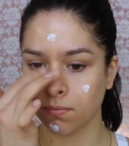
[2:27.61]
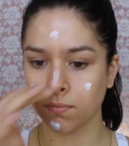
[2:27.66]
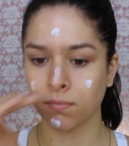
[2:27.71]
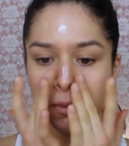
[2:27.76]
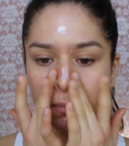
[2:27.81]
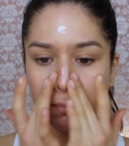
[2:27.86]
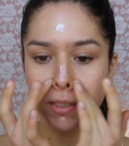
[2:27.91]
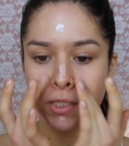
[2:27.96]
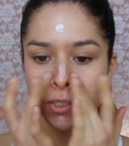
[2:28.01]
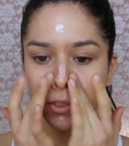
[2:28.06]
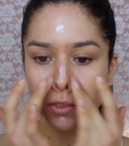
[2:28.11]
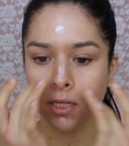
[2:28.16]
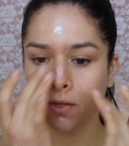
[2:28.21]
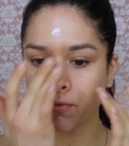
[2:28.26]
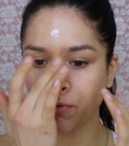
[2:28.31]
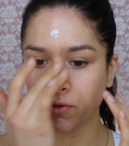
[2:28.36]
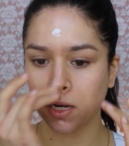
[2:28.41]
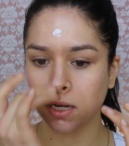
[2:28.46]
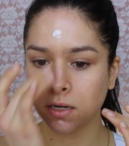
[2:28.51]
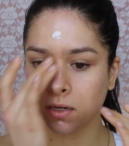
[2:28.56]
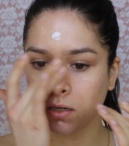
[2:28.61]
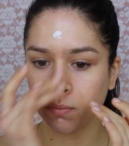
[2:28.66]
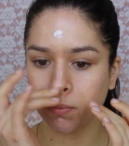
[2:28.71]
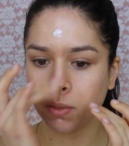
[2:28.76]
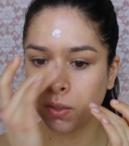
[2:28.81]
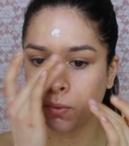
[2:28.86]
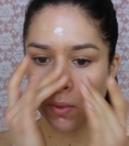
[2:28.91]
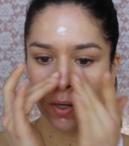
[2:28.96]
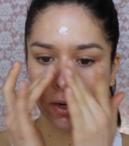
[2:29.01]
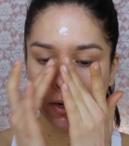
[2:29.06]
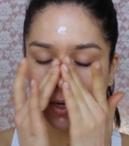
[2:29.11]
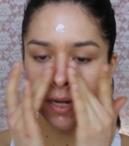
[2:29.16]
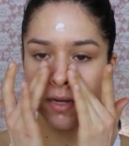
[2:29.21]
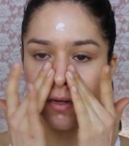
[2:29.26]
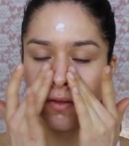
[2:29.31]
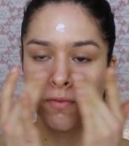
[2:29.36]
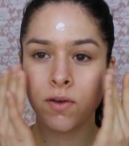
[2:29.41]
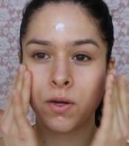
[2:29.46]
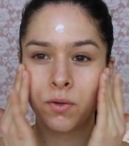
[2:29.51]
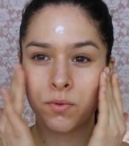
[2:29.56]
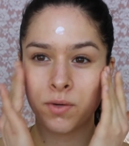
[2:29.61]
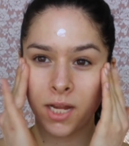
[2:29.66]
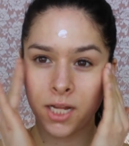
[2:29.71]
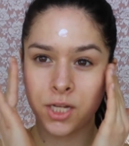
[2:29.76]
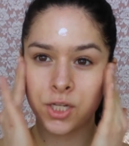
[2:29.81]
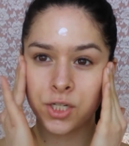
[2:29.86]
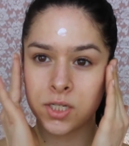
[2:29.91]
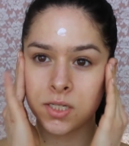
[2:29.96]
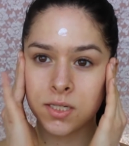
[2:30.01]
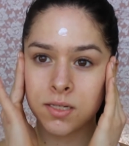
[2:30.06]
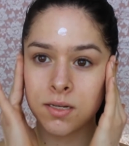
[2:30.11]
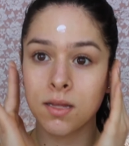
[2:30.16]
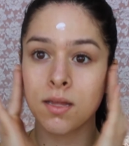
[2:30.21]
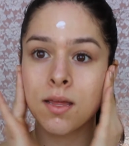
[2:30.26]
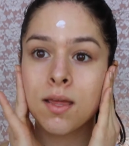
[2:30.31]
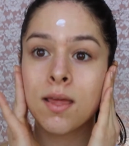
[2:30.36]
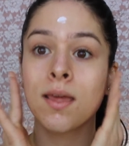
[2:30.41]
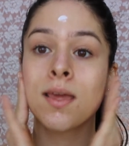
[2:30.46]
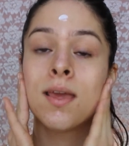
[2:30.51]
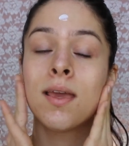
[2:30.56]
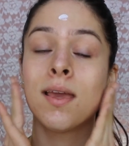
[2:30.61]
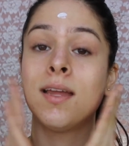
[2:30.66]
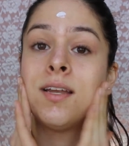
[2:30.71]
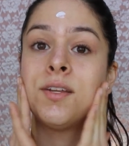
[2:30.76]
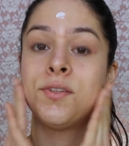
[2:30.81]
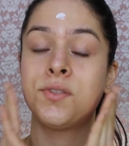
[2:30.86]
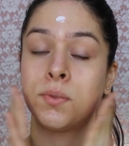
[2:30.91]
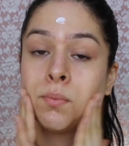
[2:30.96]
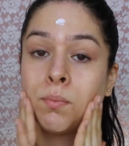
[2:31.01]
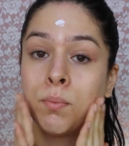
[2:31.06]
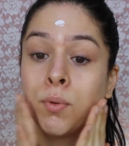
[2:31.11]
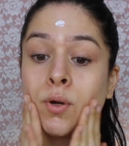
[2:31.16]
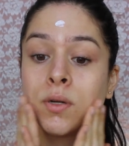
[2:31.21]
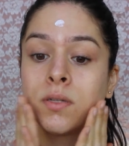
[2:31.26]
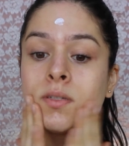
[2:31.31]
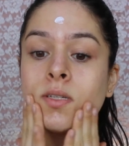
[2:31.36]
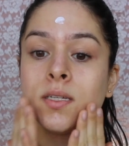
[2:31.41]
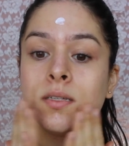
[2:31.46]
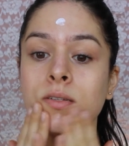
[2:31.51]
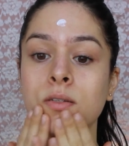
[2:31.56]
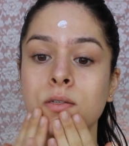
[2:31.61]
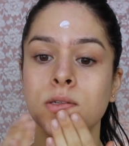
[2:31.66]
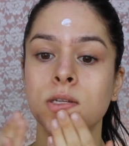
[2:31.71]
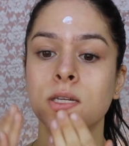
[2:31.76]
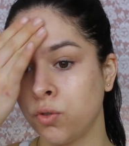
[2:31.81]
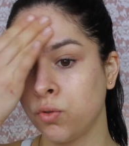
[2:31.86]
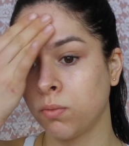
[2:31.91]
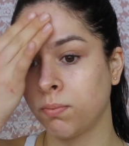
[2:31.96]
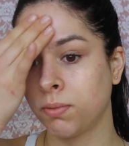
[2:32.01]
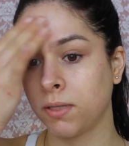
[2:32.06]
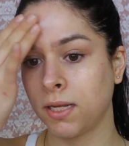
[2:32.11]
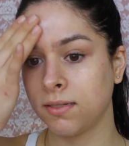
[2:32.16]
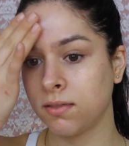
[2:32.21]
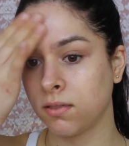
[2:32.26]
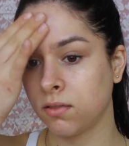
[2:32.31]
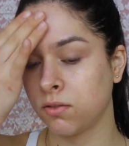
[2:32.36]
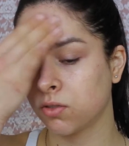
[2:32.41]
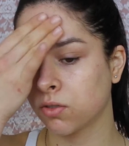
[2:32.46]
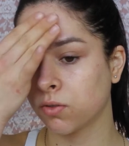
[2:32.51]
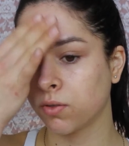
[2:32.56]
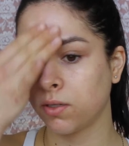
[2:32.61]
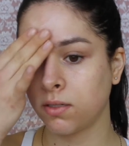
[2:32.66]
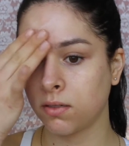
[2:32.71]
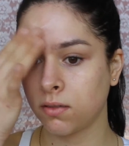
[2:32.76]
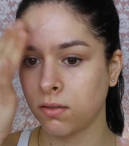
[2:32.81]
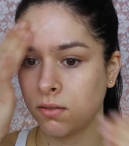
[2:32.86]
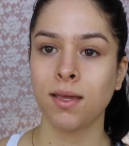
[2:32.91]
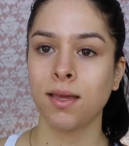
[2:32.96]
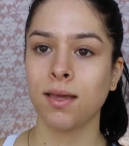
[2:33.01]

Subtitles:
Especially if you're not going to be wearing any foundation, it is important to apply sunscreen.